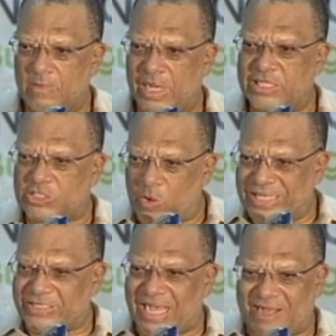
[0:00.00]
is
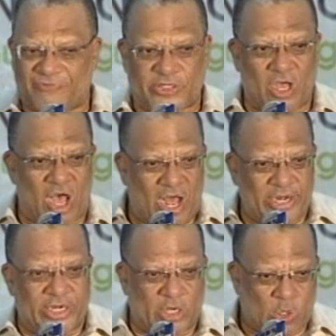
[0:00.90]
going to have to
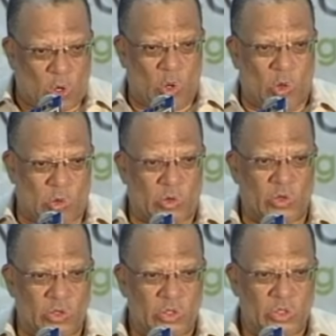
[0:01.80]
undergo
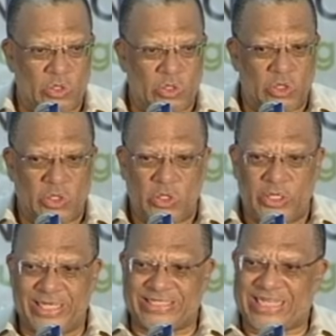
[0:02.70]

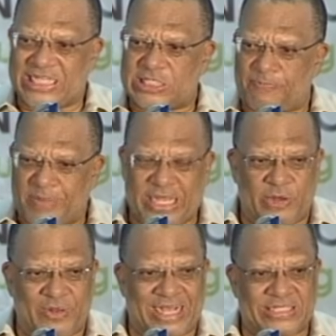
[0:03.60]
this
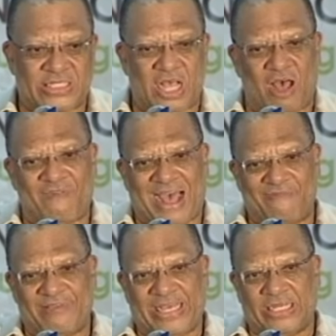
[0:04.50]
experience of
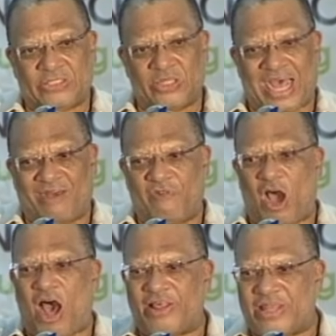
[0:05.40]
having to have
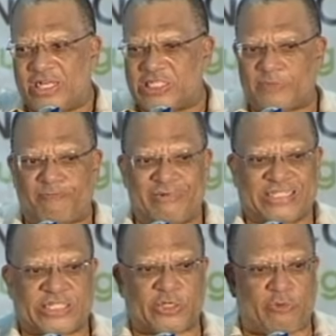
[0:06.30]
others
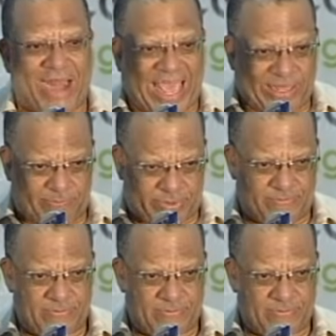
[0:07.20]
prescribe